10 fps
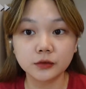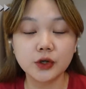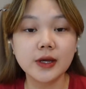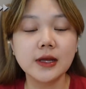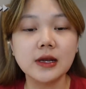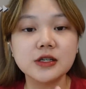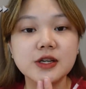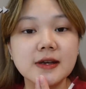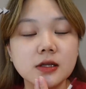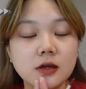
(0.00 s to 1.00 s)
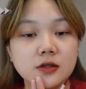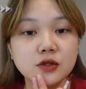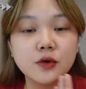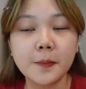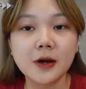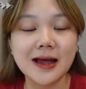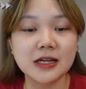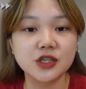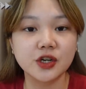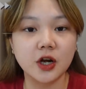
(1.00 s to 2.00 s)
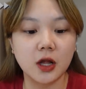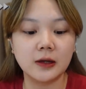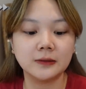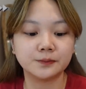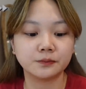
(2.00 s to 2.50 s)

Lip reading: So ganyan lang siya. It looks super natural.